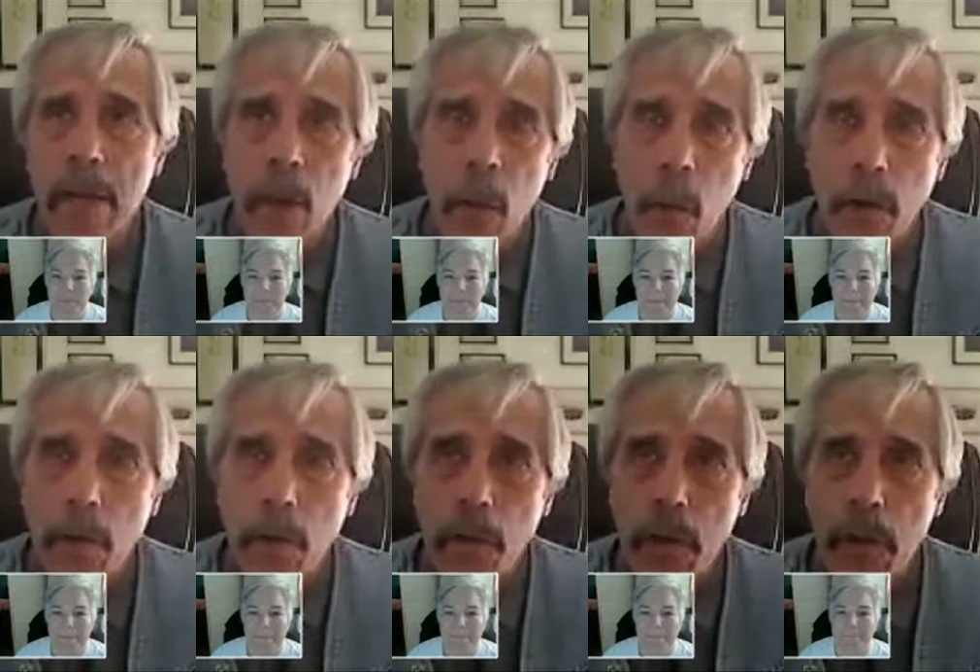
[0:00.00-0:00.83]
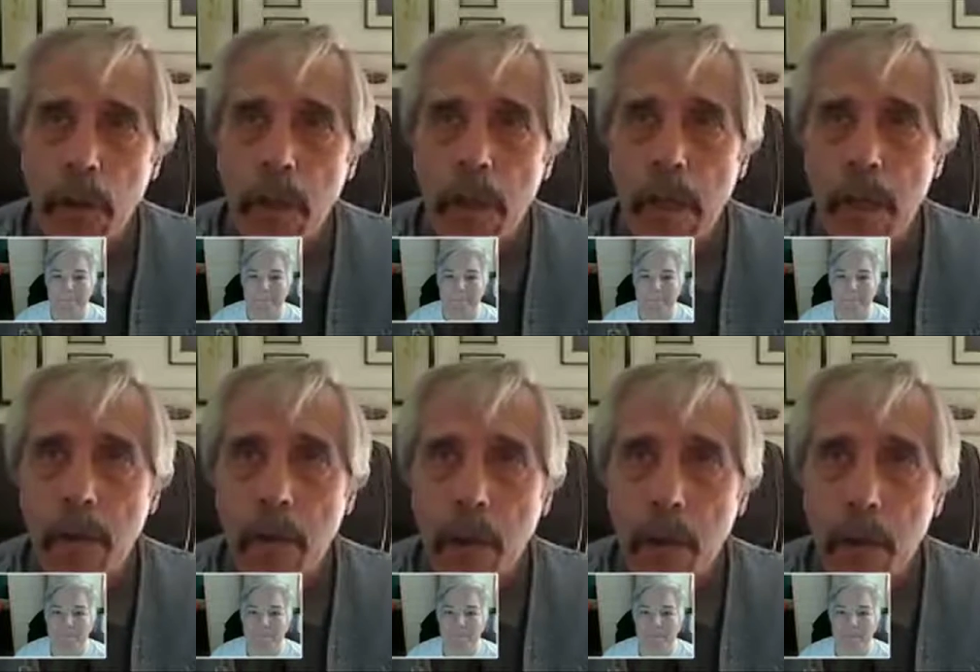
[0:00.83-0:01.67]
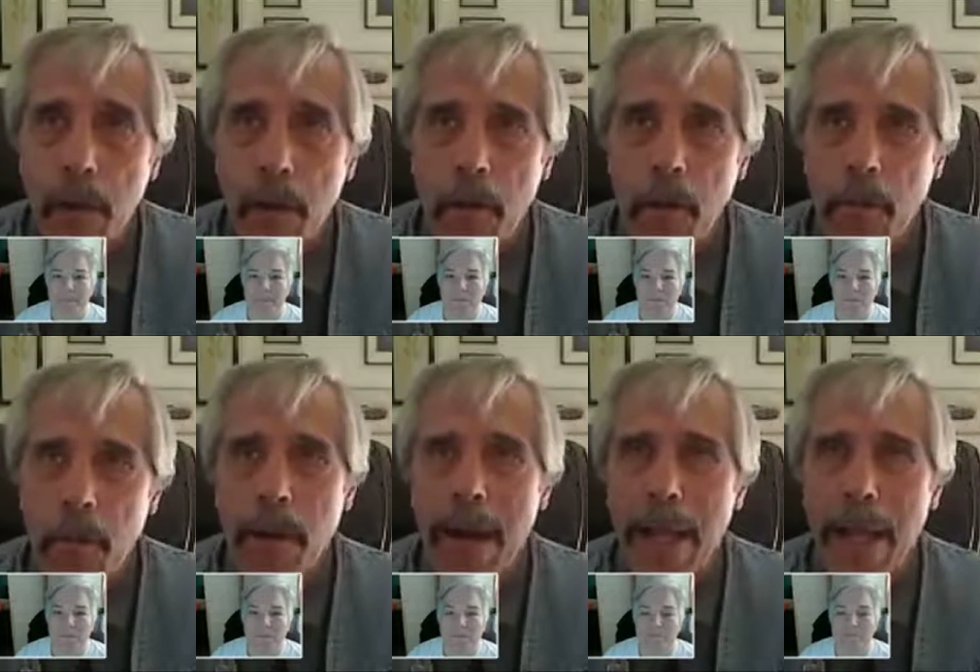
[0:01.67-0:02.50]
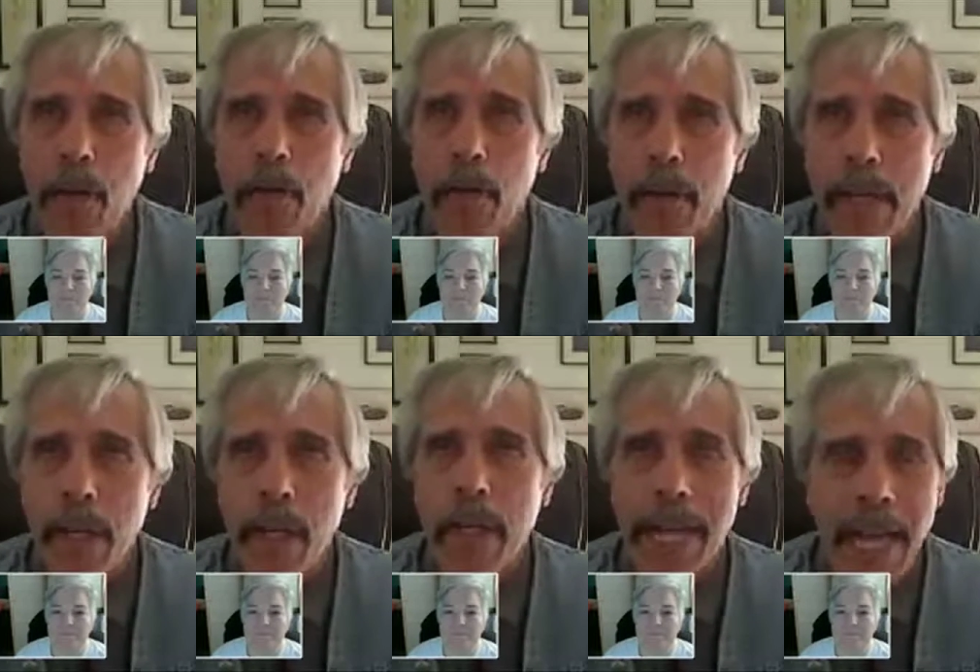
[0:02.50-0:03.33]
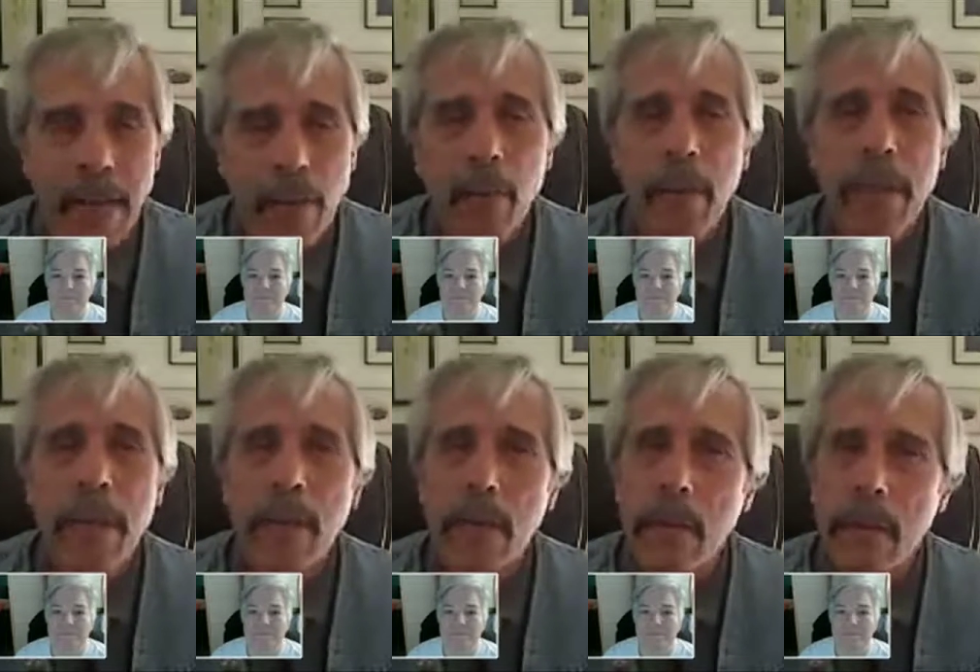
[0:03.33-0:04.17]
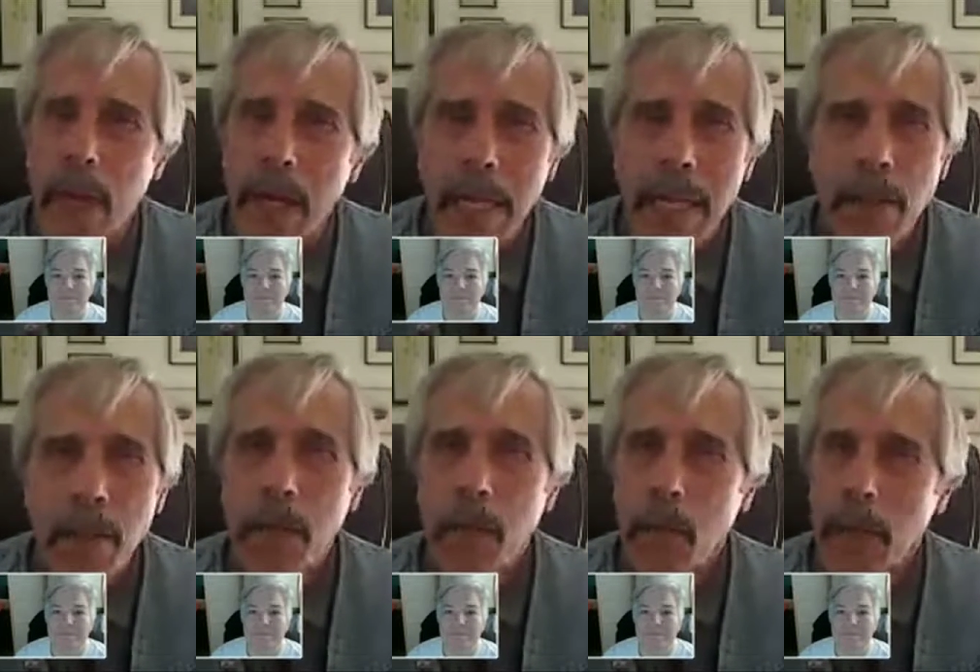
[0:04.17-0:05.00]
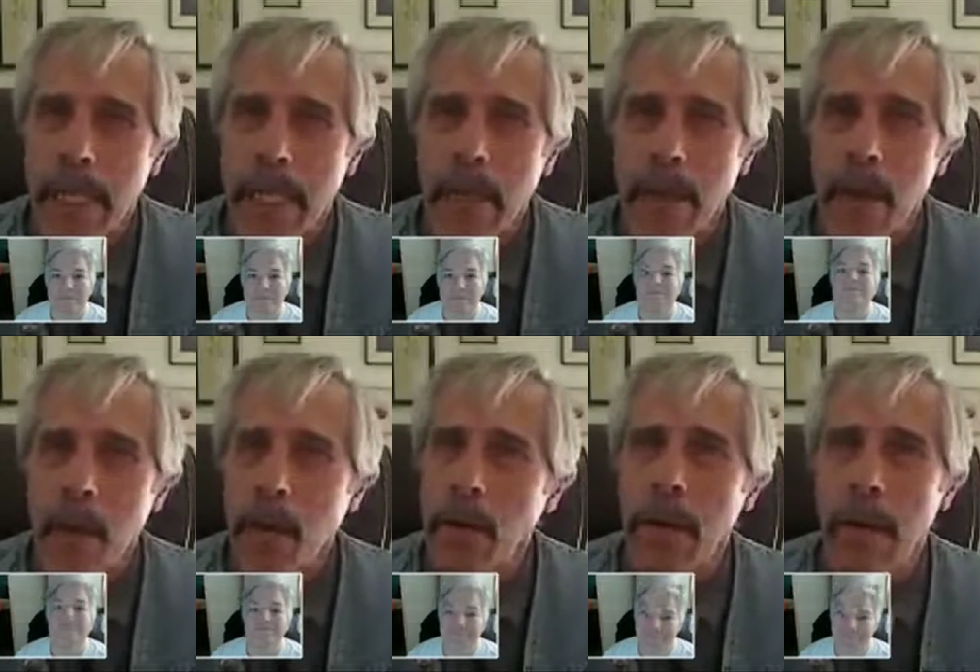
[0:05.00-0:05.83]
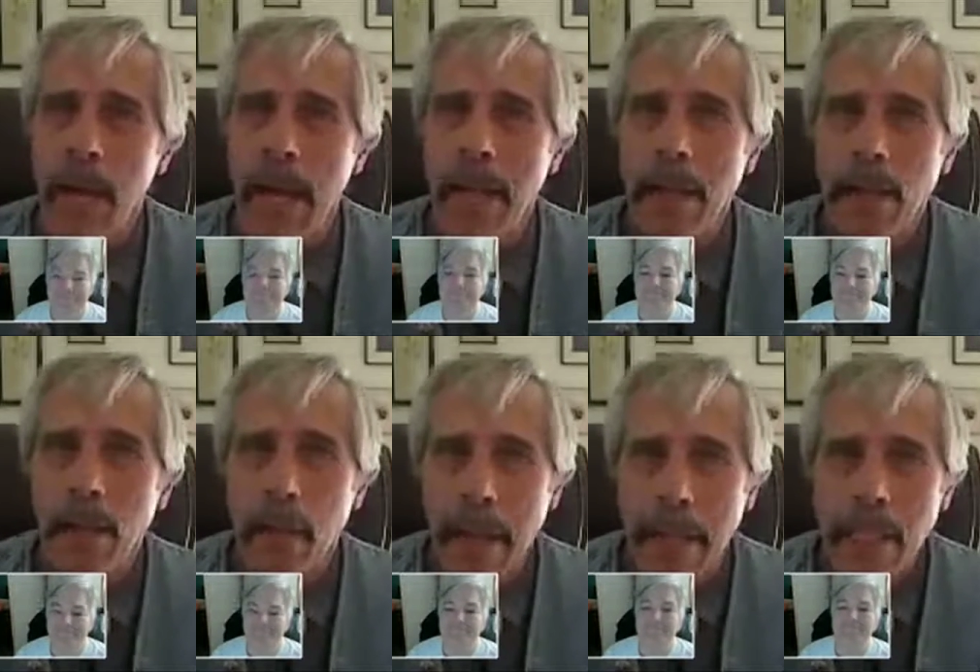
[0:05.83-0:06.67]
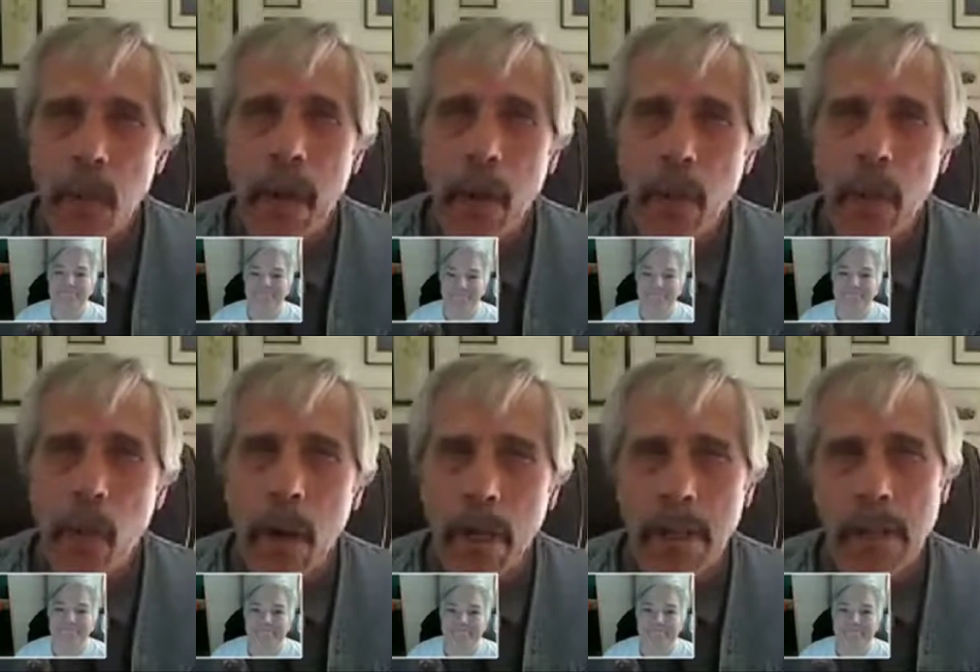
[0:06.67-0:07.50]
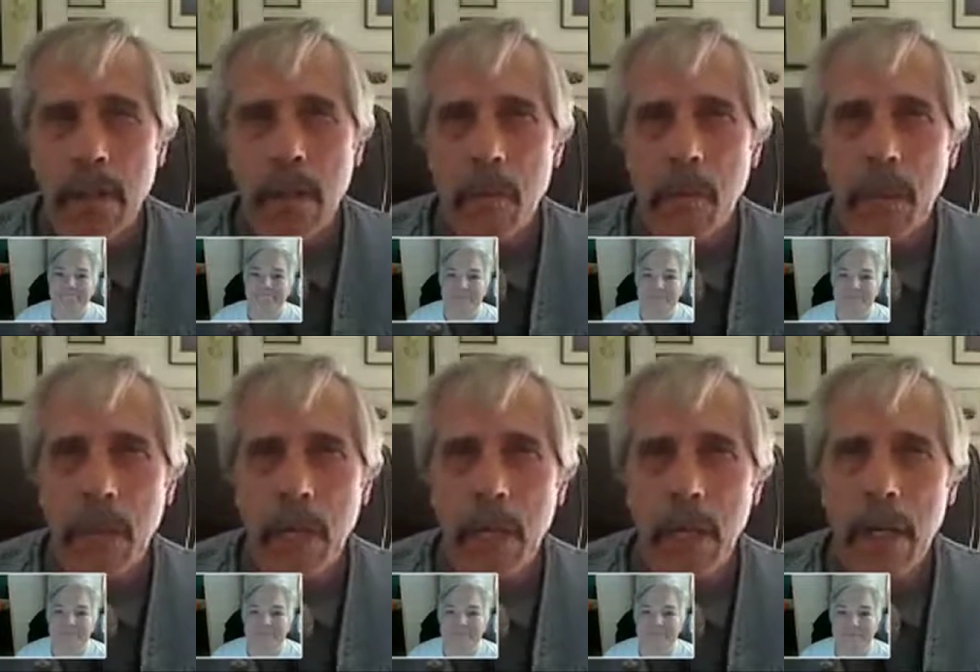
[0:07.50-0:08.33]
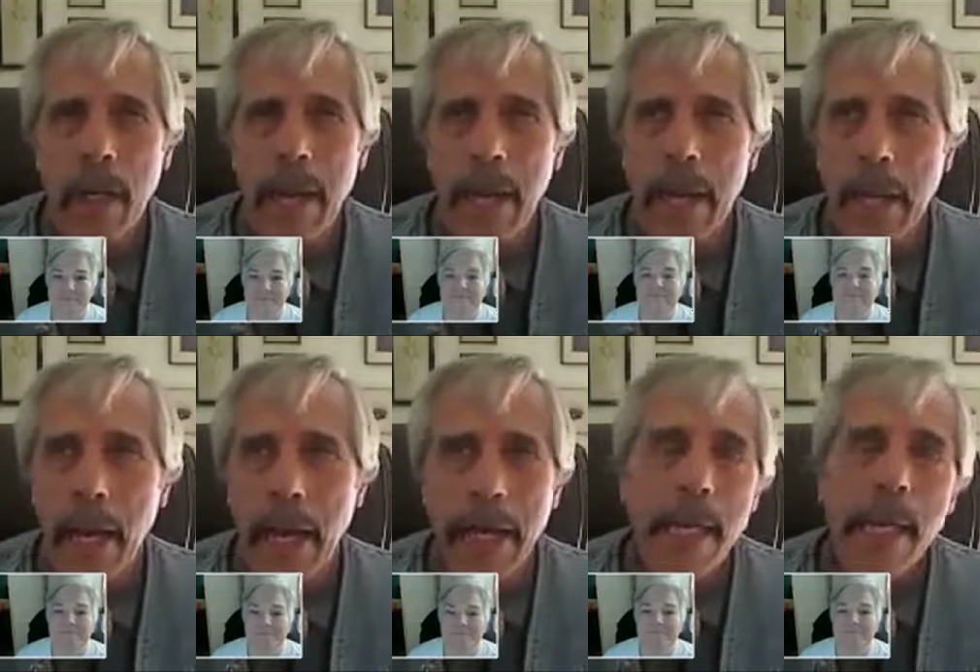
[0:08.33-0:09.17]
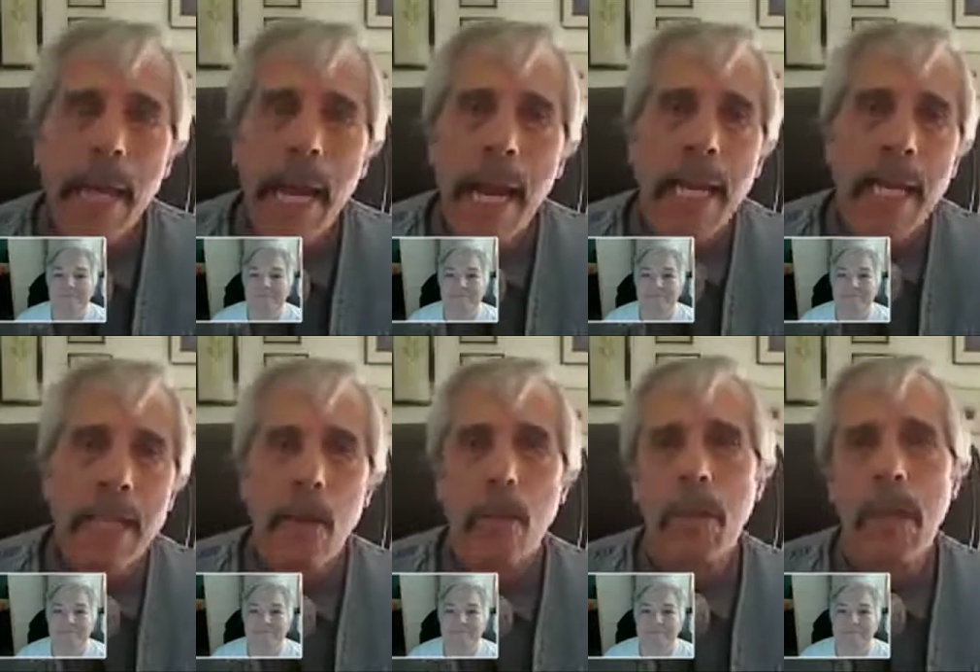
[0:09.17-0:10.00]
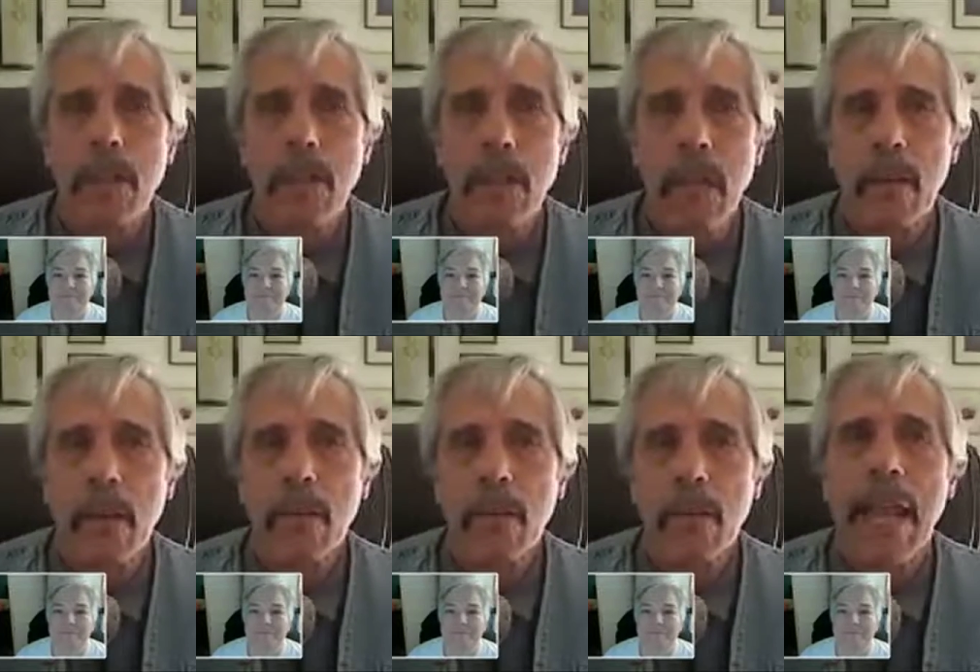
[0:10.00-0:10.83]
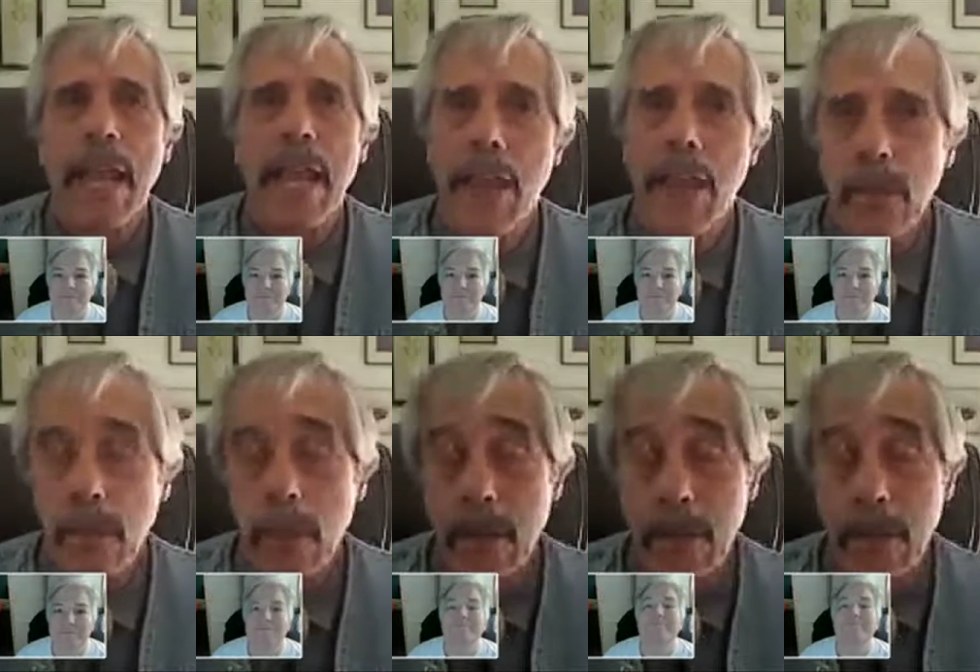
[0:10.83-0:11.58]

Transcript: a wonderful fallow field that hasn't been dug into really, you know? And so that's why we wanted to do the book. And I didn't edit so much as I just asked.